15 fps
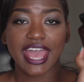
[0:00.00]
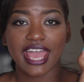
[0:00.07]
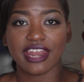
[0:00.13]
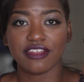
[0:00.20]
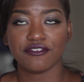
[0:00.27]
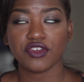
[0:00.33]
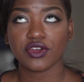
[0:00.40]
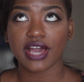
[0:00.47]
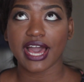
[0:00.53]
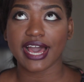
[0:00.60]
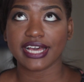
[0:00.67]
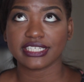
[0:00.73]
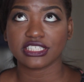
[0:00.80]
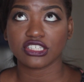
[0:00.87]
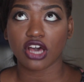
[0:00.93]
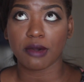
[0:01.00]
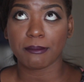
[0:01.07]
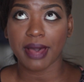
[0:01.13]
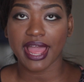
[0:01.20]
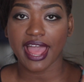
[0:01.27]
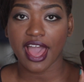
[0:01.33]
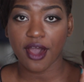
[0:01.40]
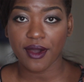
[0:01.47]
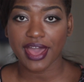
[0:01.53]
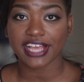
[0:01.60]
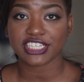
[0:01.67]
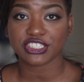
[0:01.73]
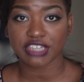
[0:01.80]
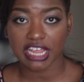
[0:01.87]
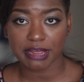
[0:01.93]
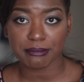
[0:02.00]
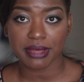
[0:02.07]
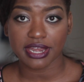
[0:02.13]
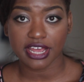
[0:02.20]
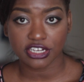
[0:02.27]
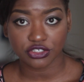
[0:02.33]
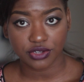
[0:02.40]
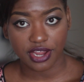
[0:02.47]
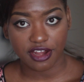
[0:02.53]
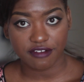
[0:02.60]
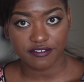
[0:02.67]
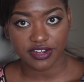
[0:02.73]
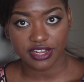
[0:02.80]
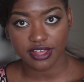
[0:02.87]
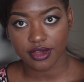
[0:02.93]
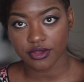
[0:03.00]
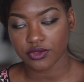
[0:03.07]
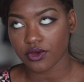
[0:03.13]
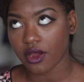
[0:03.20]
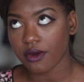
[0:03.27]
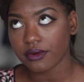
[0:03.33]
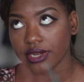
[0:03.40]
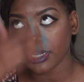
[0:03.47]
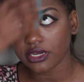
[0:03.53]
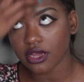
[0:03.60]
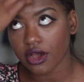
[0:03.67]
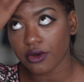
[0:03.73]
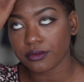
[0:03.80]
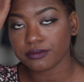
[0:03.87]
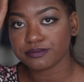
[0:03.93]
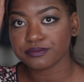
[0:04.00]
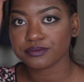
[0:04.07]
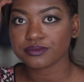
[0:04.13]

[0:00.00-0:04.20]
and if you guys saw my how I straighten my natural hair video you already know